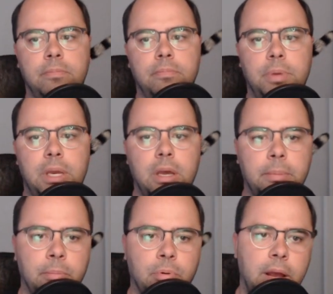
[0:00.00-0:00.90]

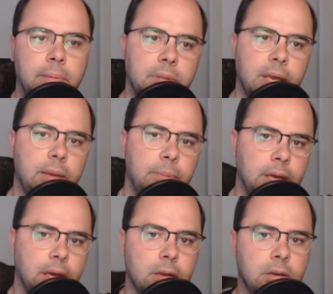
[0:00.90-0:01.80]
becoming prime Dame
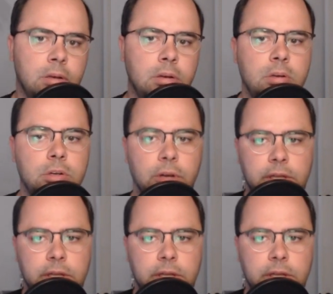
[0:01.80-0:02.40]
again during